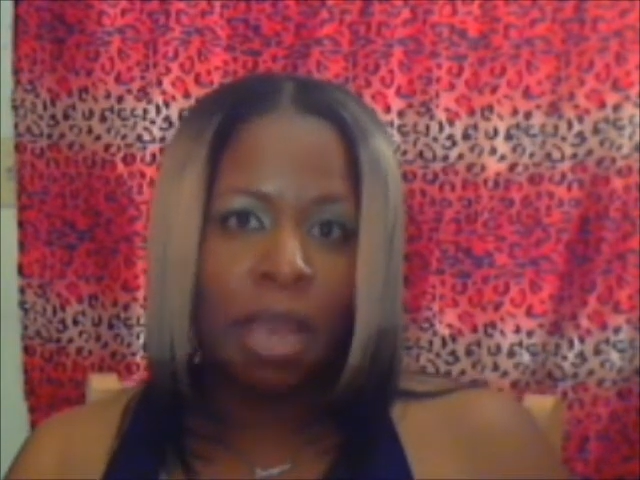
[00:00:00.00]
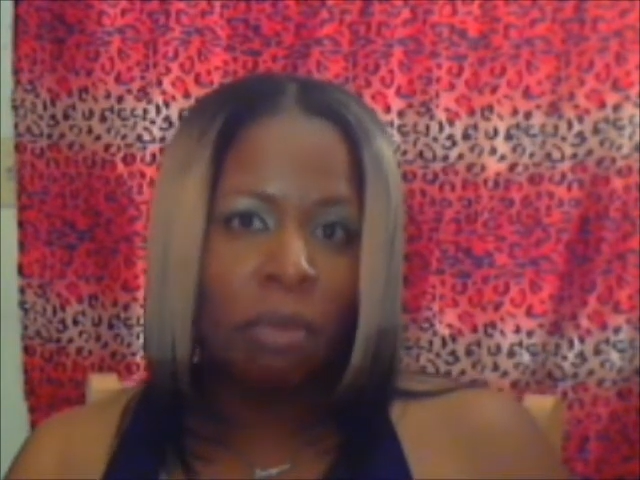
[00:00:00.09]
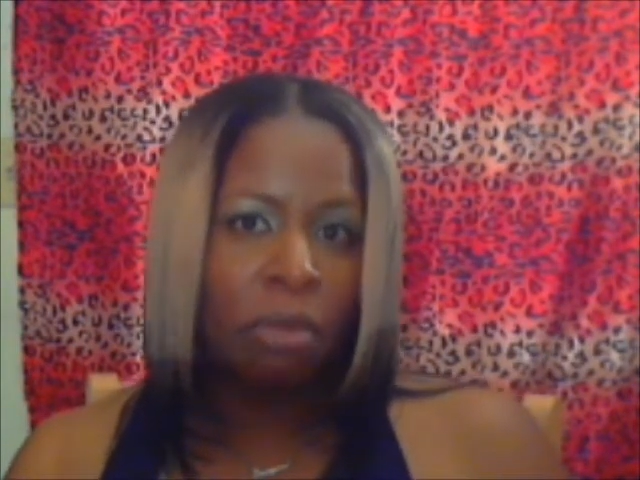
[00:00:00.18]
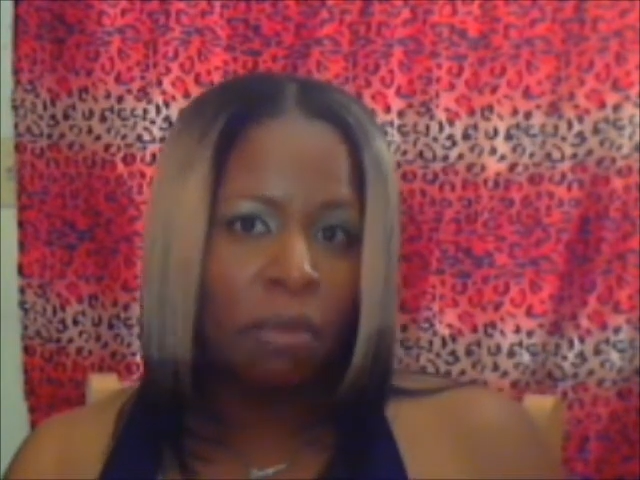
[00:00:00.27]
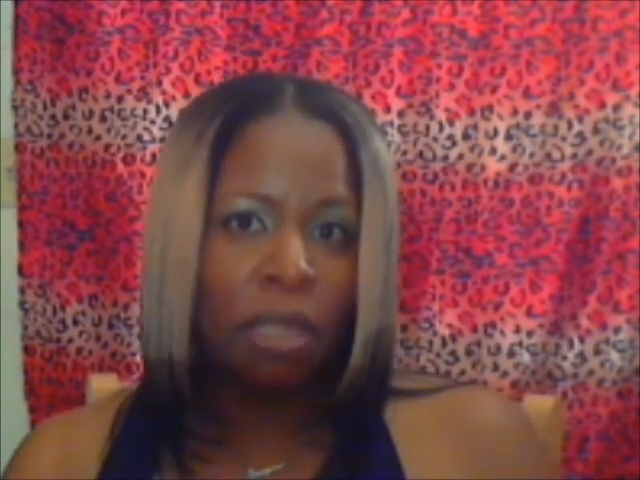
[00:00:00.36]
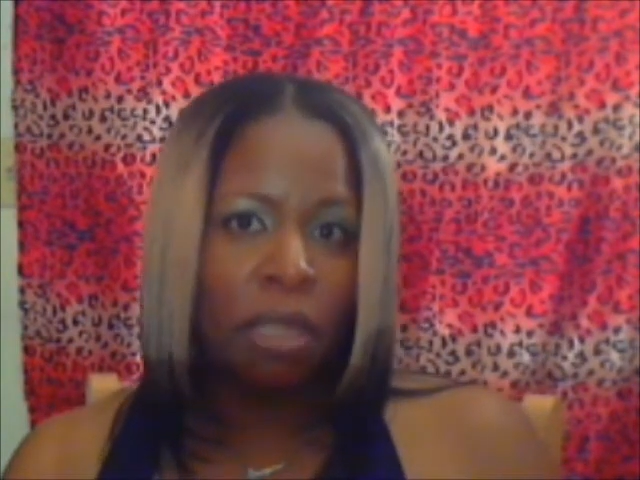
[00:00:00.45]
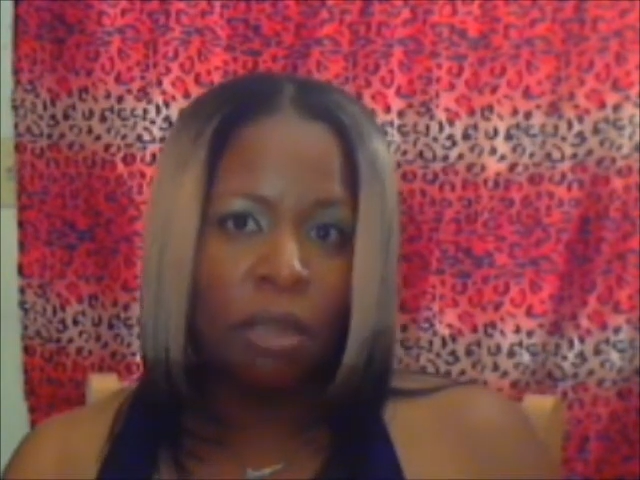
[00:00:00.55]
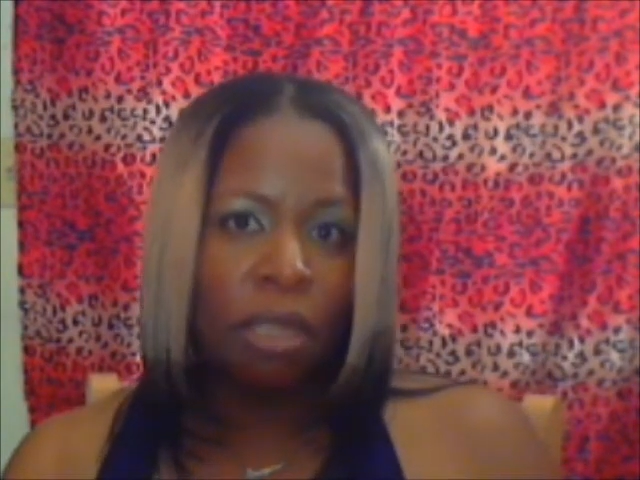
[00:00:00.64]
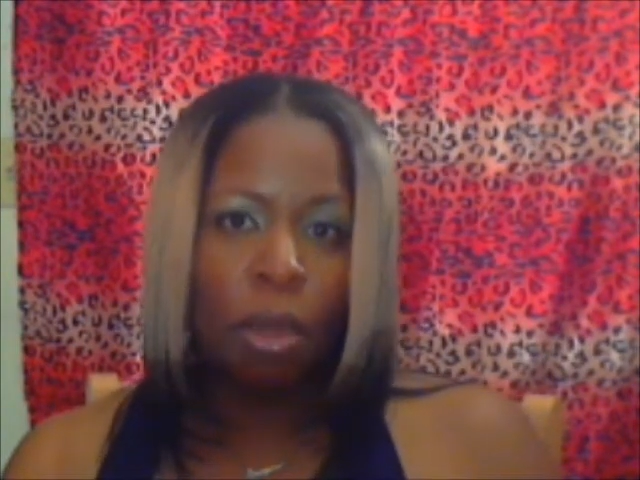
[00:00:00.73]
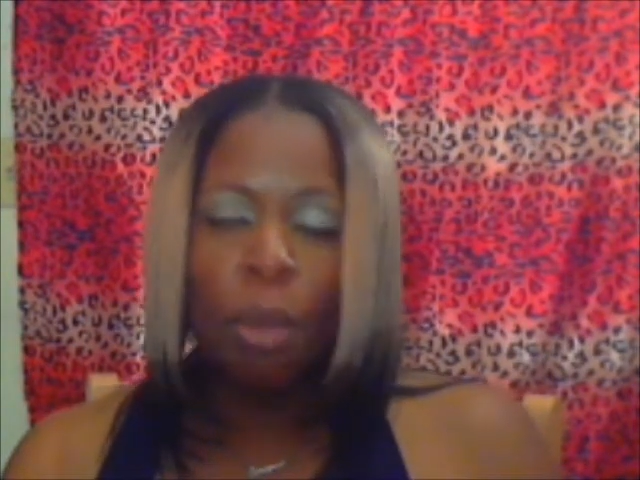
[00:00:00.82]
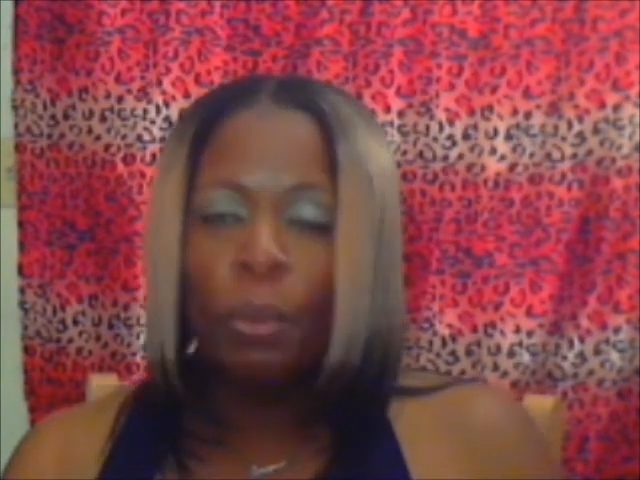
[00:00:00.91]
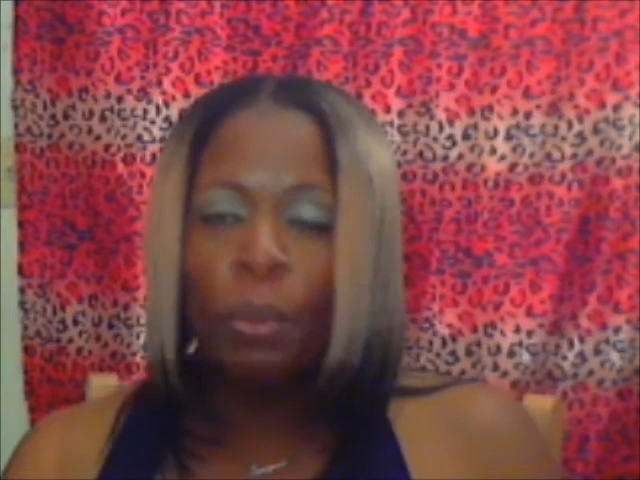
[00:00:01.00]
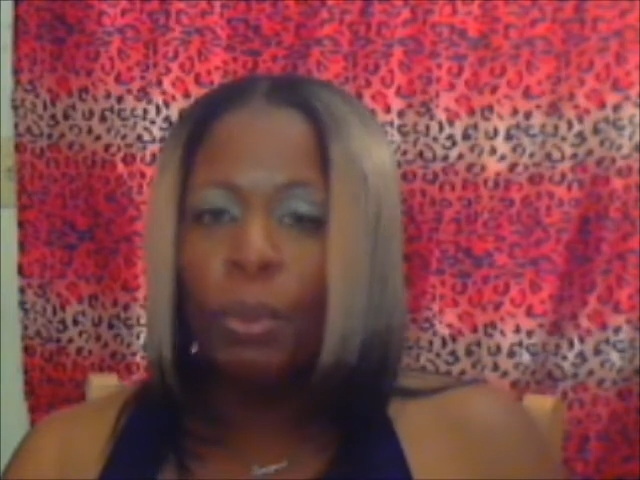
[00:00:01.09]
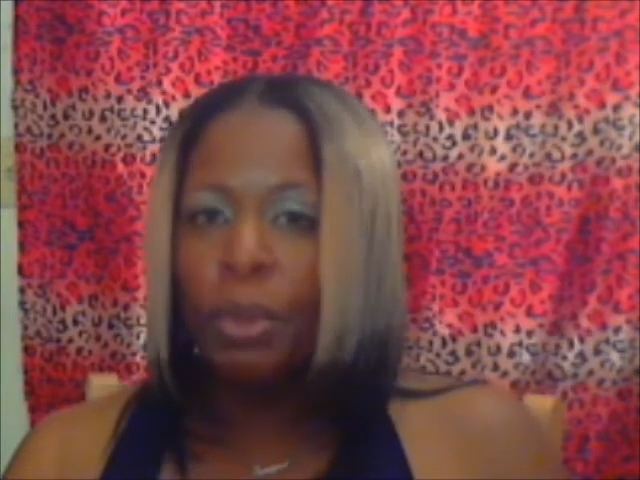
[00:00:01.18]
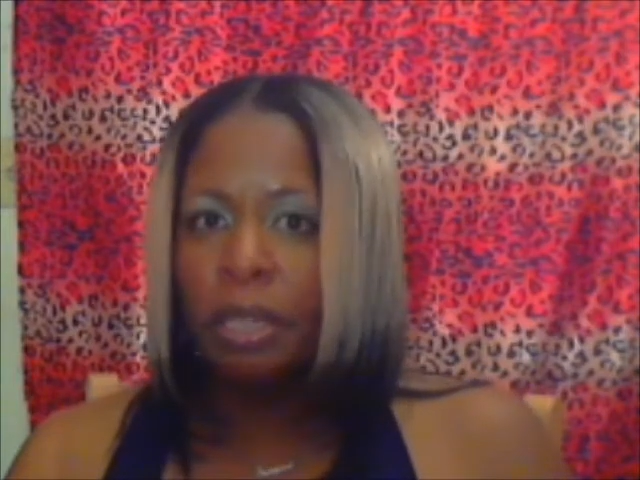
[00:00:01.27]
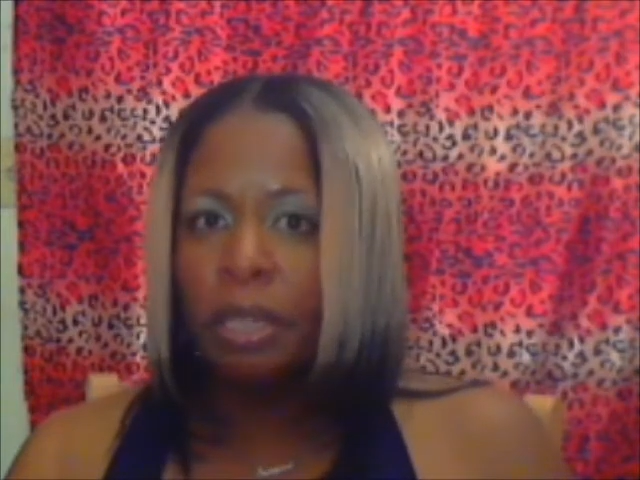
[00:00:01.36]
I was feeling
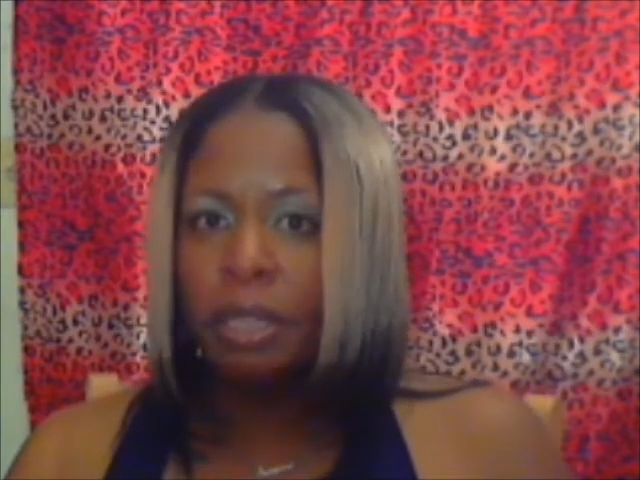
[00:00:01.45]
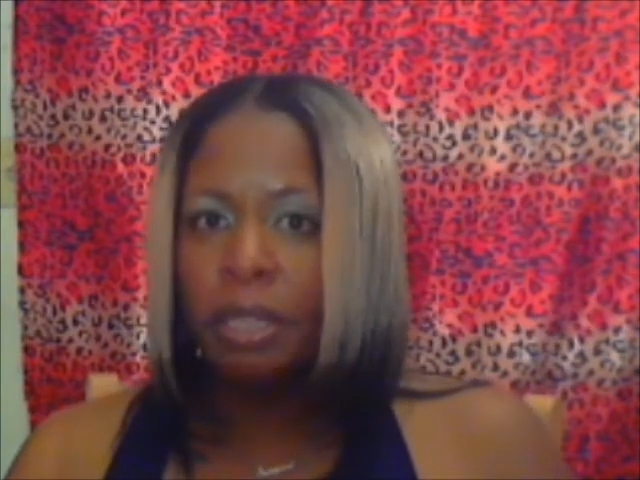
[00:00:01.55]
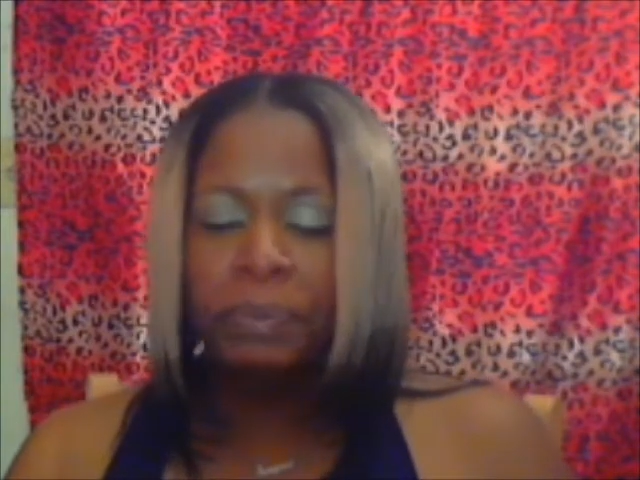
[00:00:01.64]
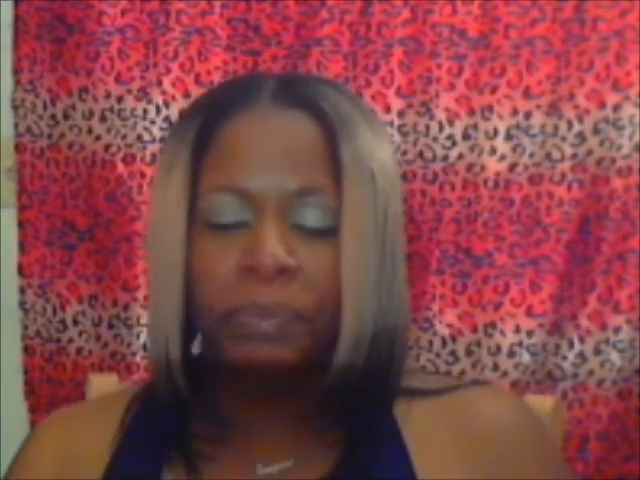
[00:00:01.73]
pretty good